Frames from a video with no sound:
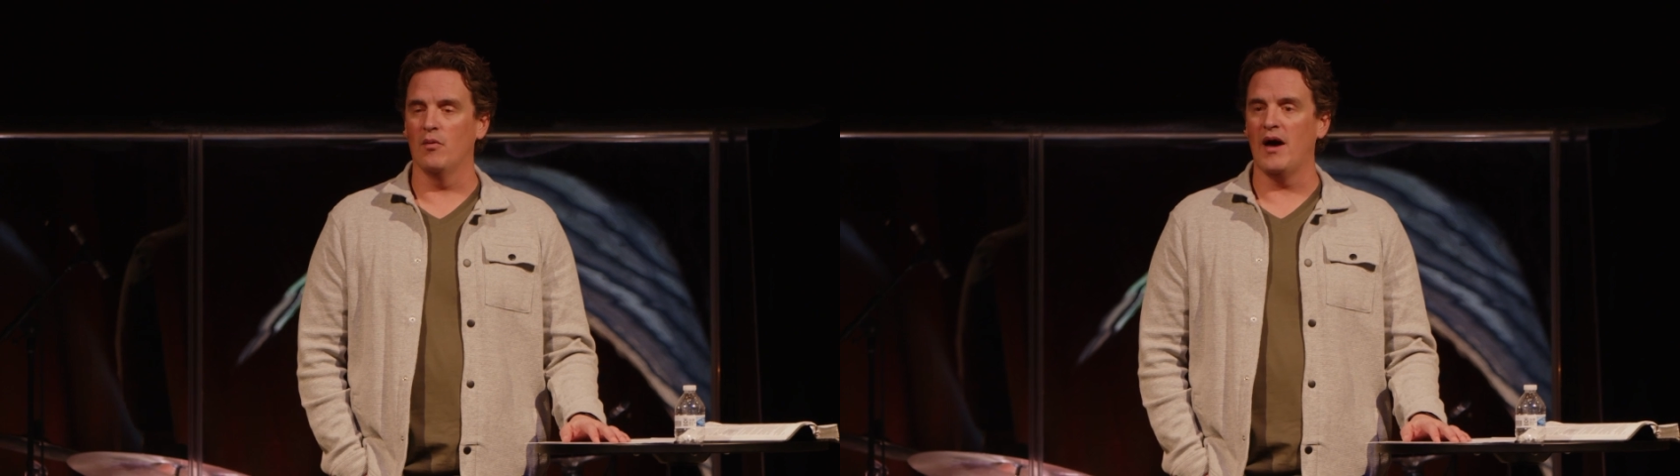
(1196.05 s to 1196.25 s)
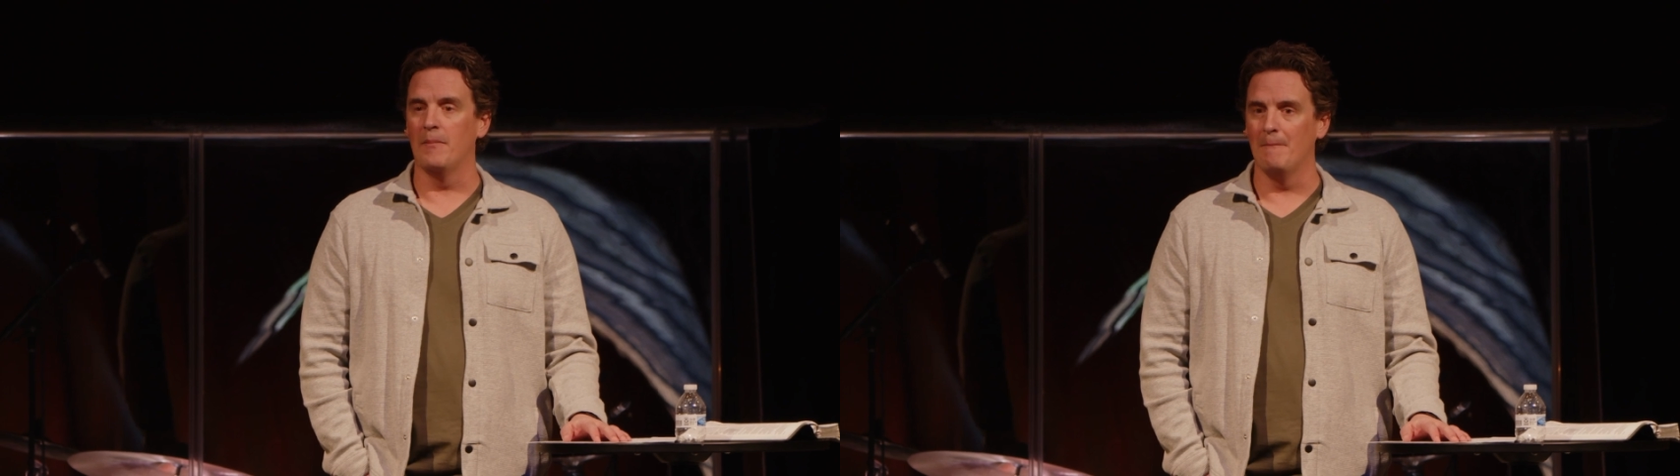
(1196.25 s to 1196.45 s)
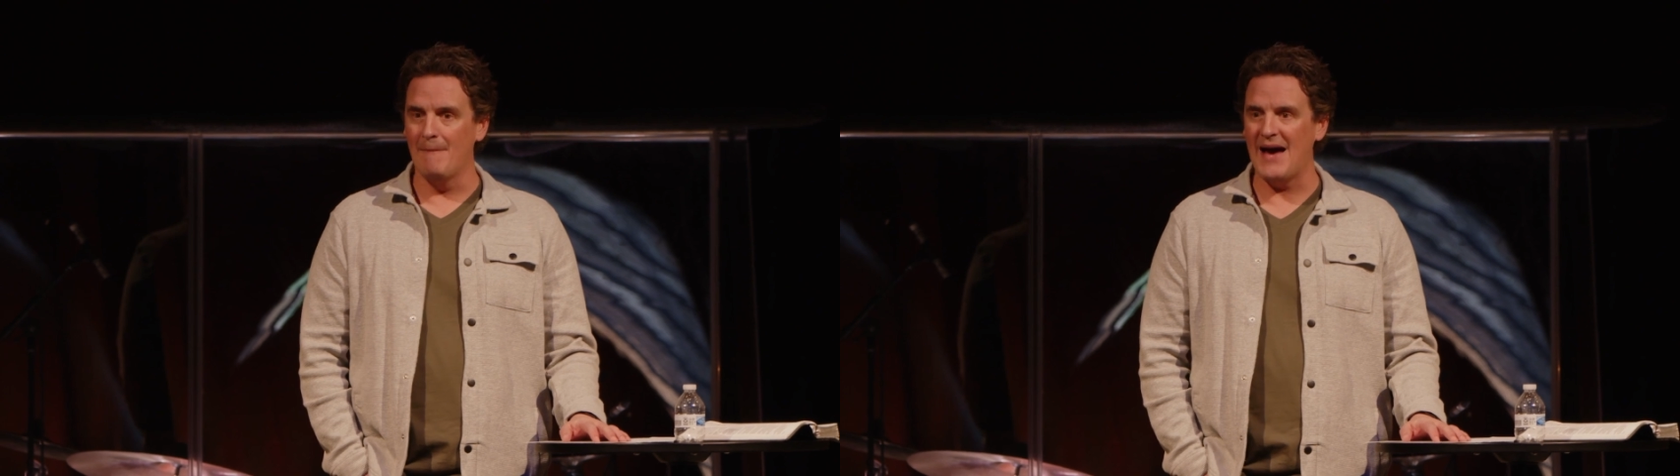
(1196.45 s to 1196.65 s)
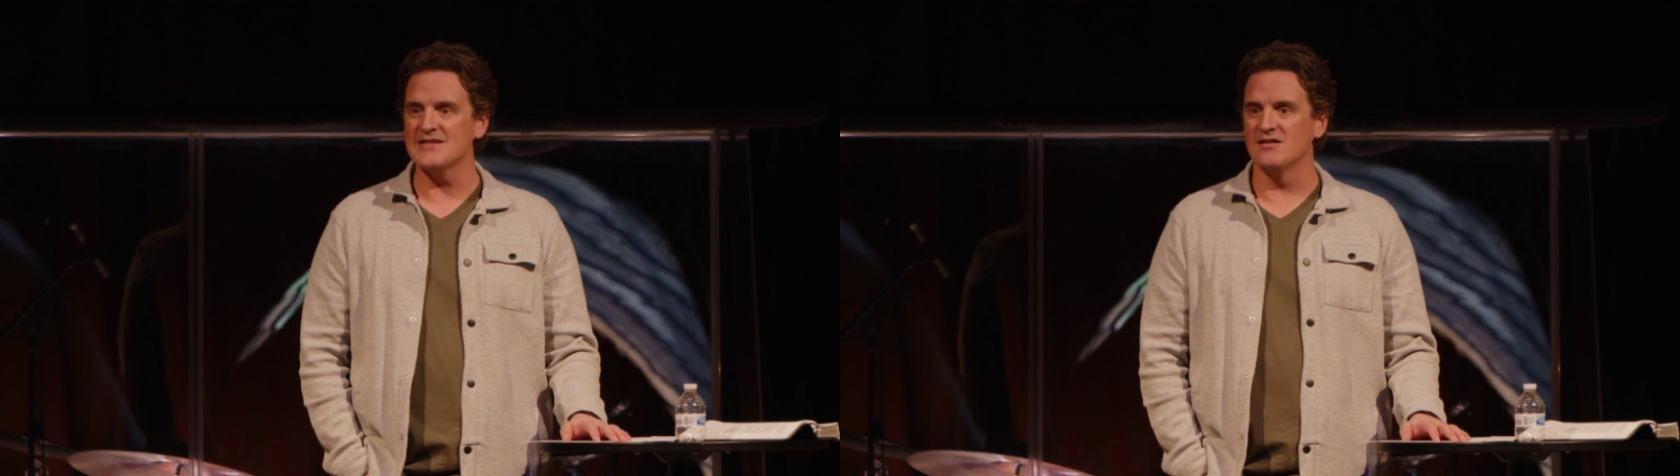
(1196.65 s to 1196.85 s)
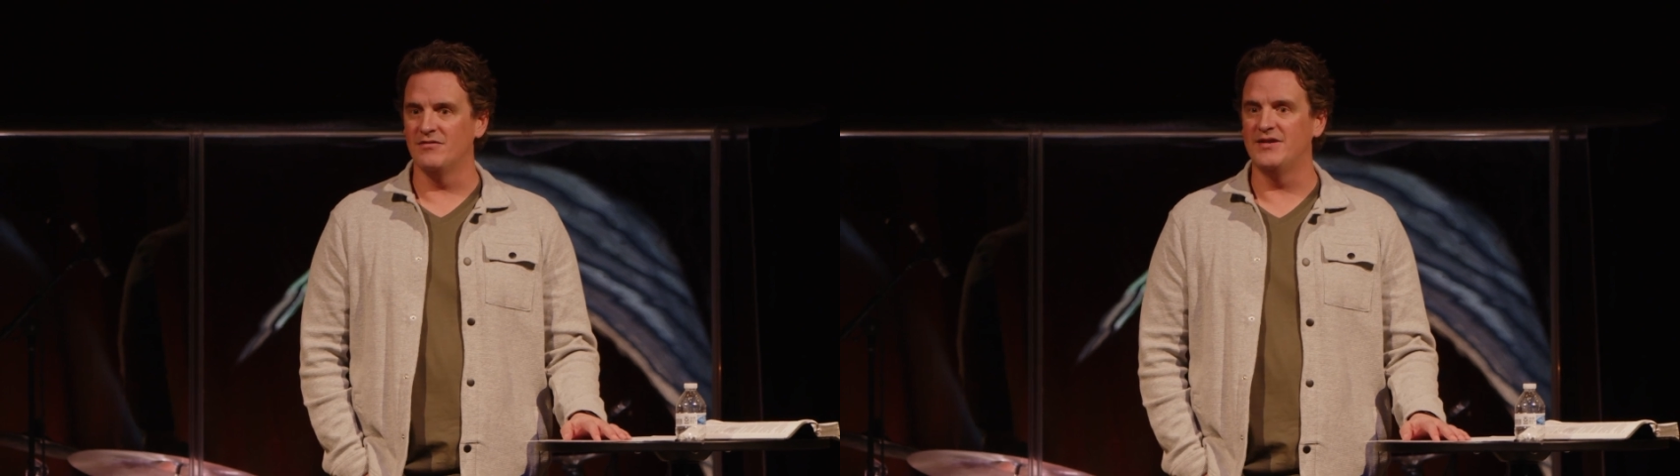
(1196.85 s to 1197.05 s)
had
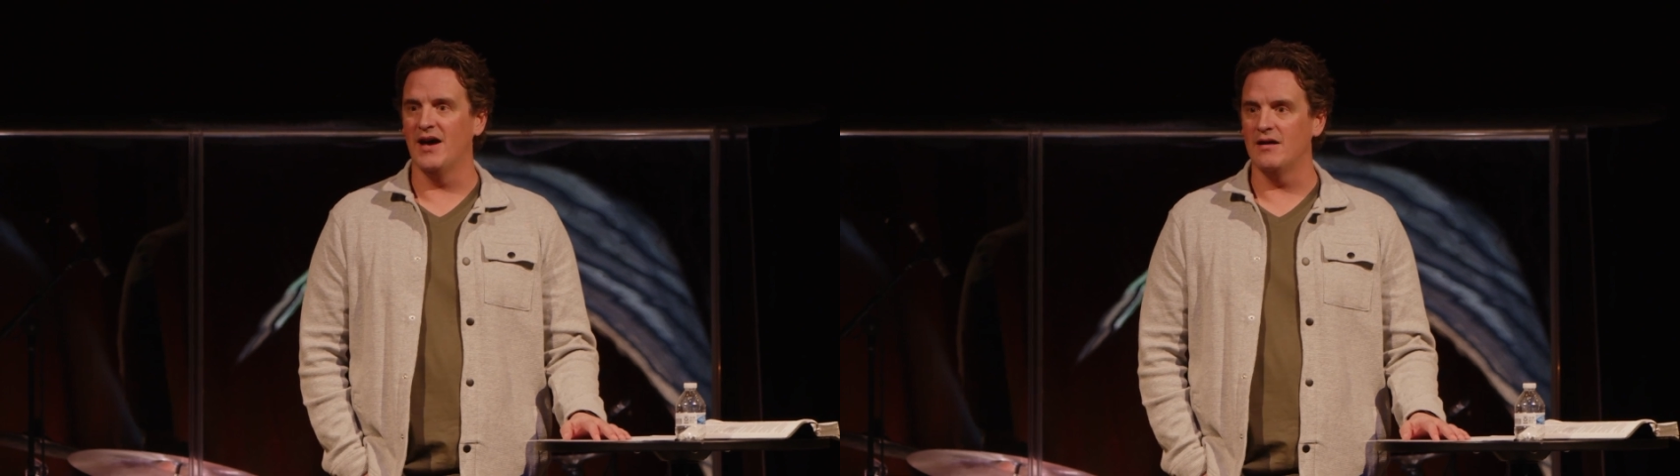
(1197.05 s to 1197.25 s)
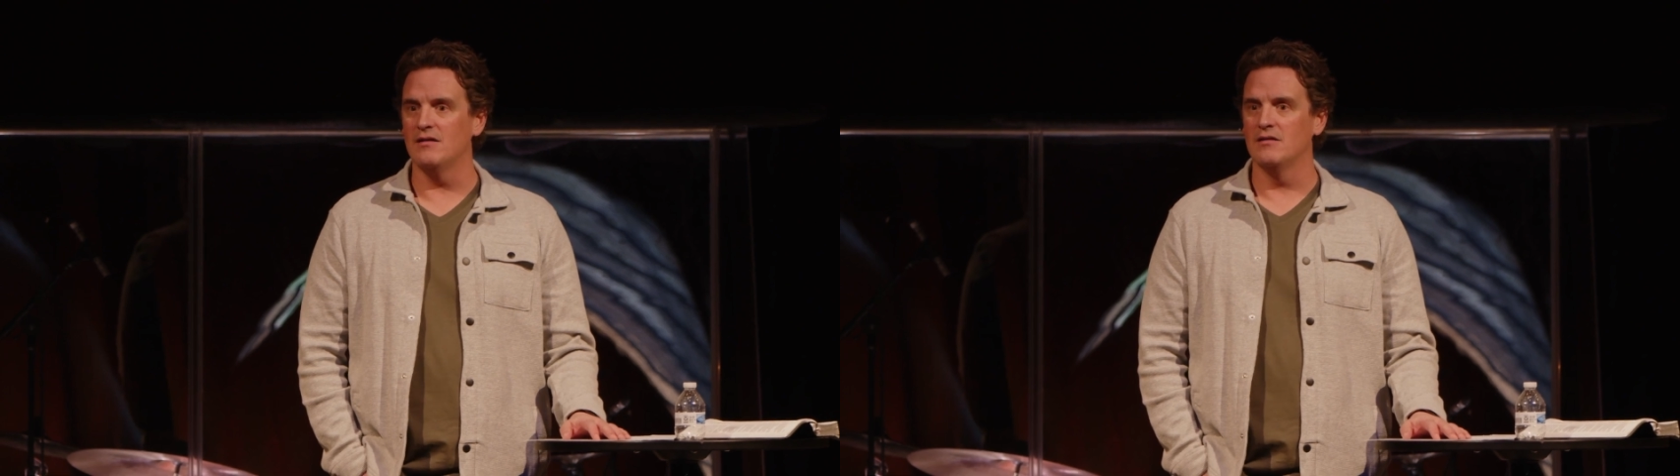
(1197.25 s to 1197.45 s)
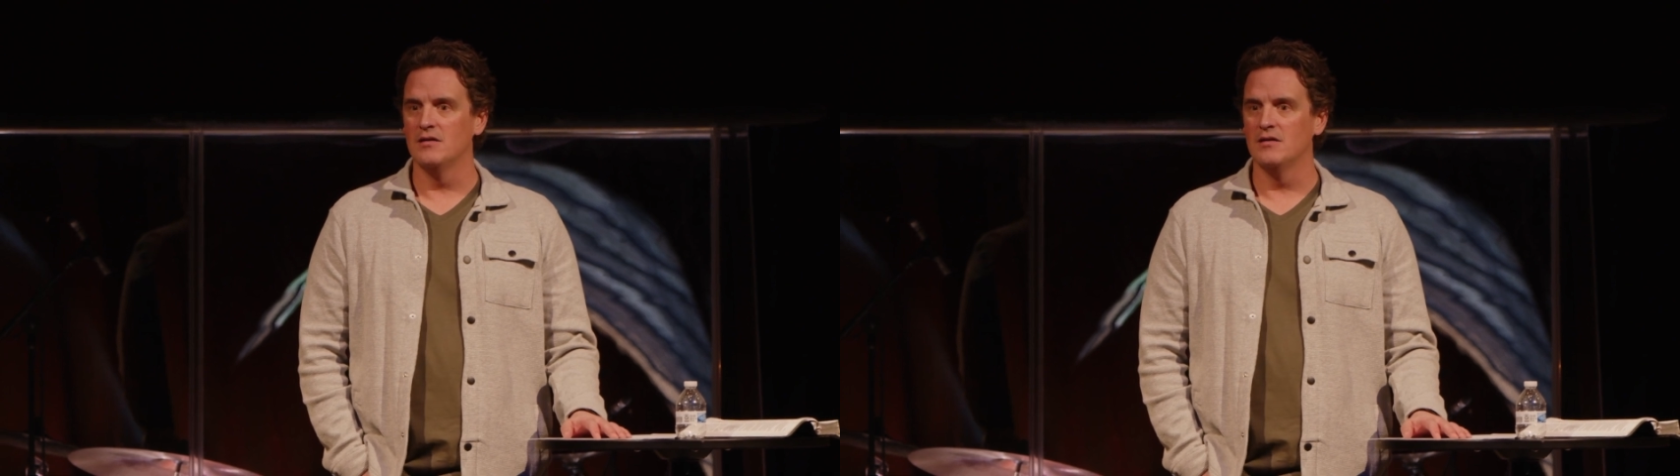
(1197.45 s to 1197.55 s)
massive debt